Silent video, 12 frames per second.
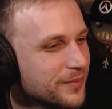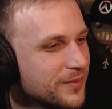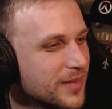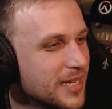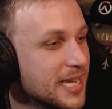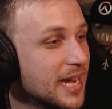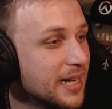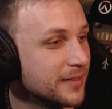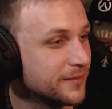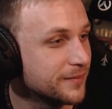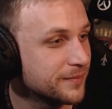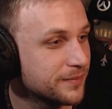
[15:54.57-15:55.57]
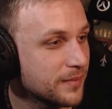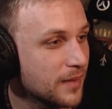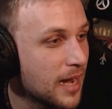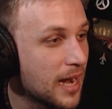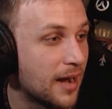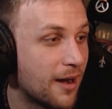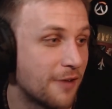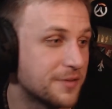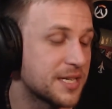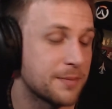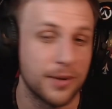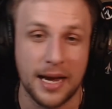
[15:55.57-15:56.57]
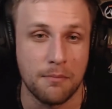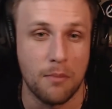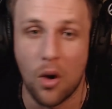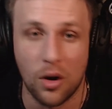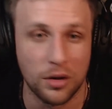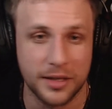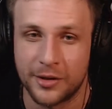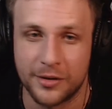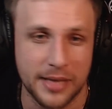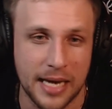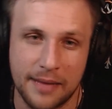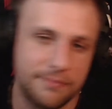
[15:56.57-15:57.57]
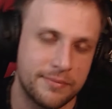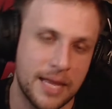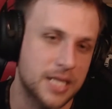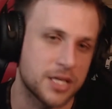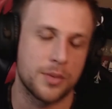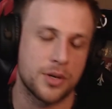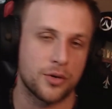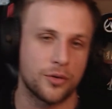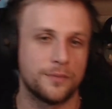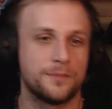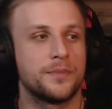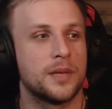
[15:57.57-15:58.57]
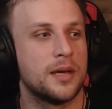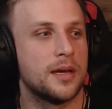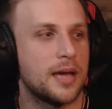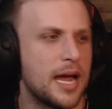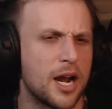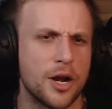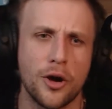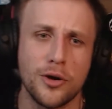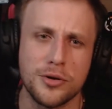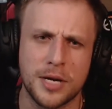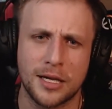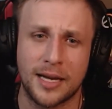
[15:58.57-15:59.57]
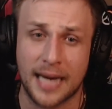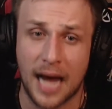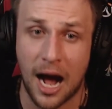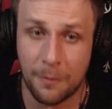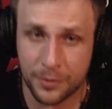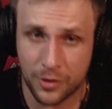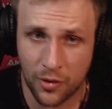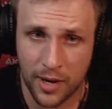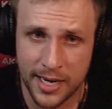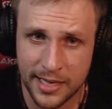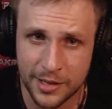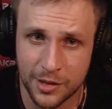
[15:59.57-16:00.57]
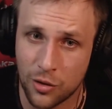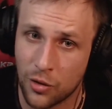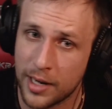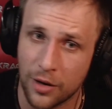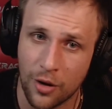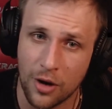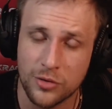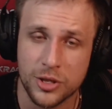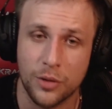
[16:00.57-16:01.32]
But yeah. Obviously playing Maul and all that, that's going to be cool. And I know you can like upgrade your heroes.